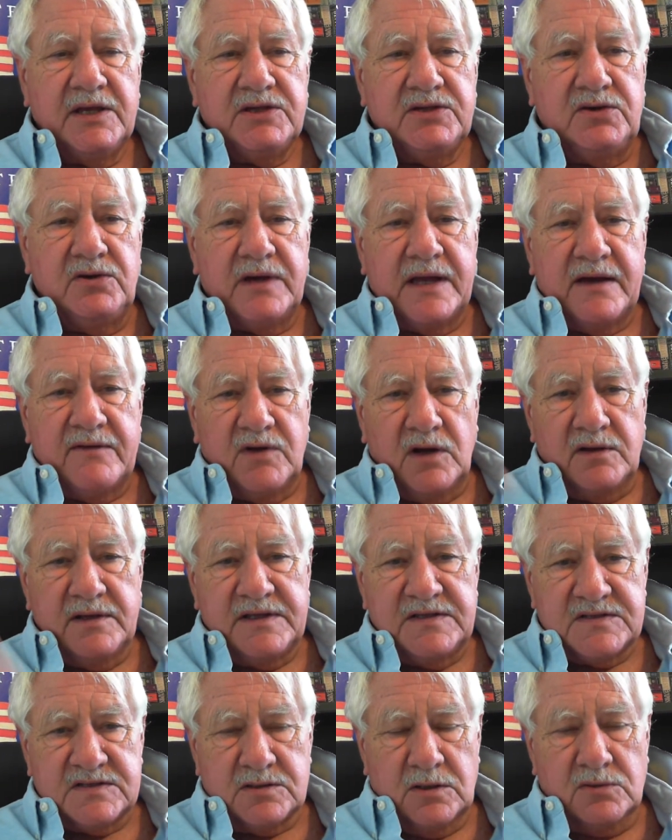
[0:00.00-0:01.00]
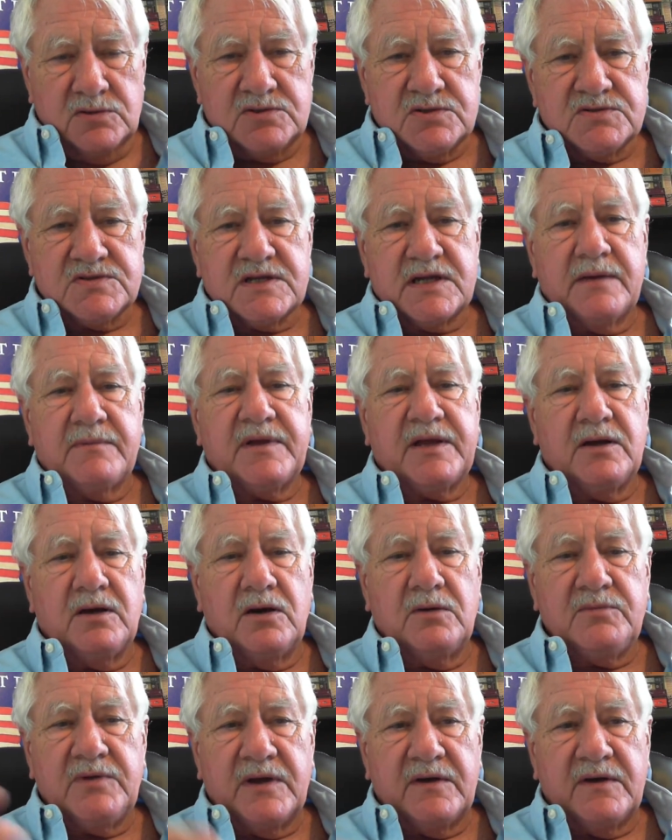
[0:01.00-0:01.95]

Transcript: you have all these soldiers coming home,